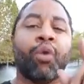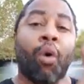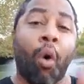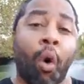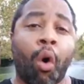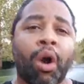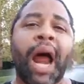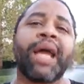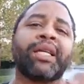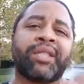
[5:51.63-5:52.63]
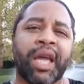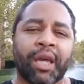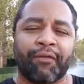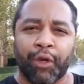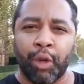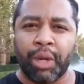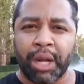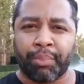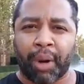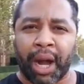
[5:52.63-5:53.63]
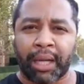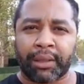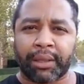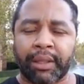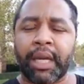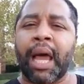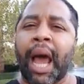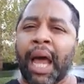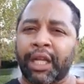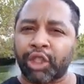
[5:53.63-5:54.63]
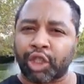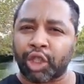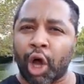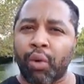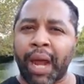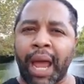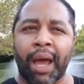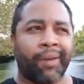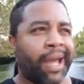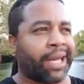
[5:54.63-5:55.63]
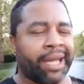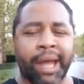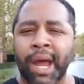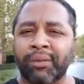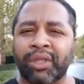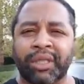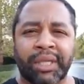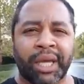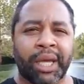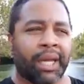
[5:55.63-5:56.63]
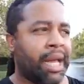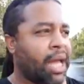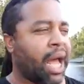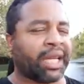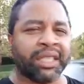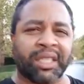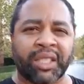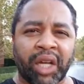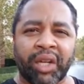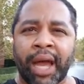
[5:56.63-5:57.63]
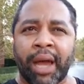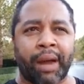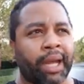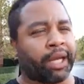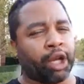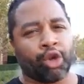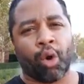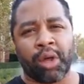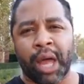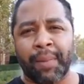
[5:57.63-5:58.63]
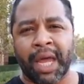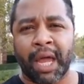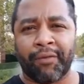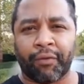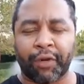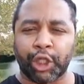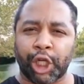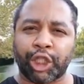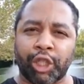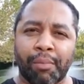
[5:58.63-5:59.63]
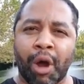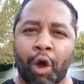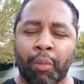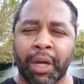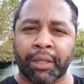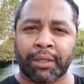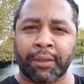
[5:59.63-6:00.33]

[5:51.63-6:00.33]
Or I can take a few deep breaths. I can slow down. I can count to 10. I can sit down. I can ignore that behavior for just a moment.